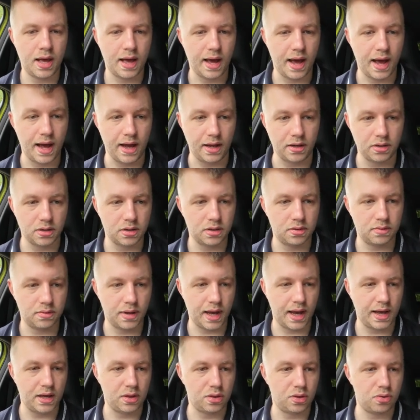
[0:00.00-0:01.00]
and
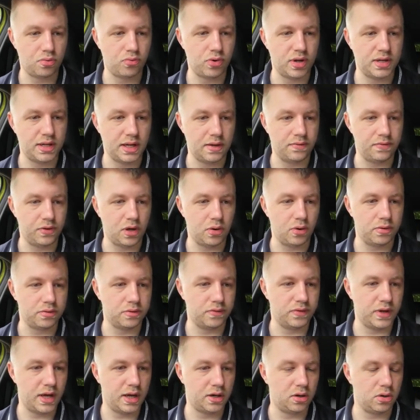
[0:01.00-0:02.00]
a 3D view of the
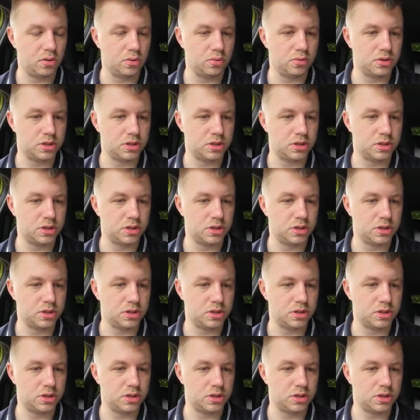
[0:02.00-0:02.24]
vehicle.